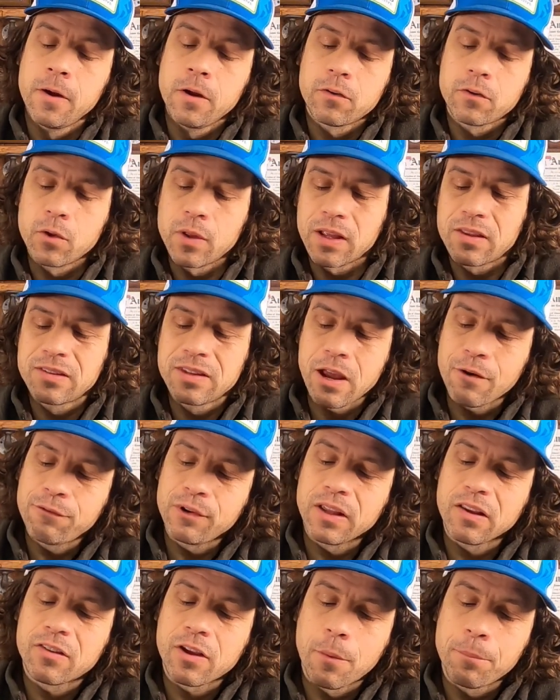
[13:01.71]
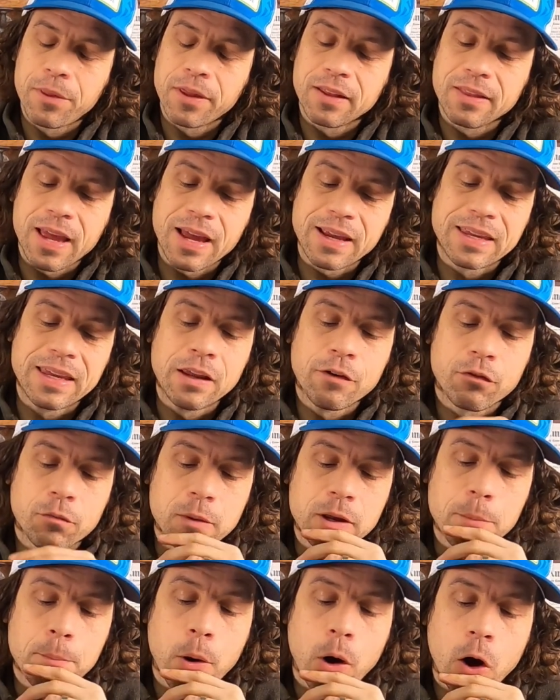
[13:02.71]
So that's definitely something that gives
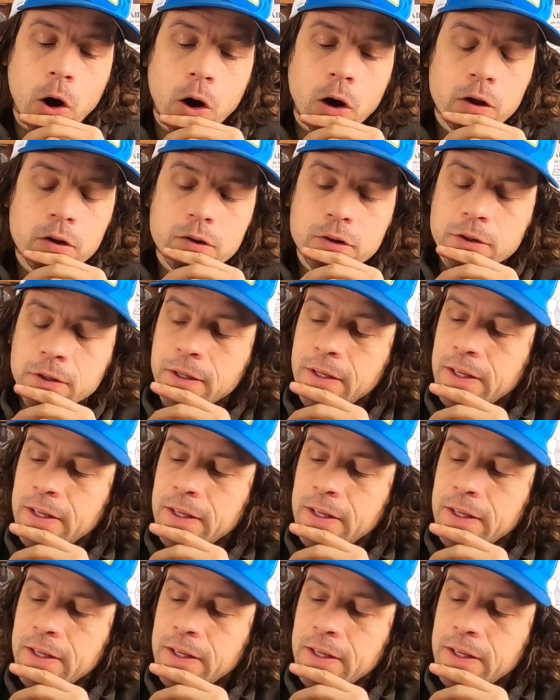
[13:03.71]
me pause.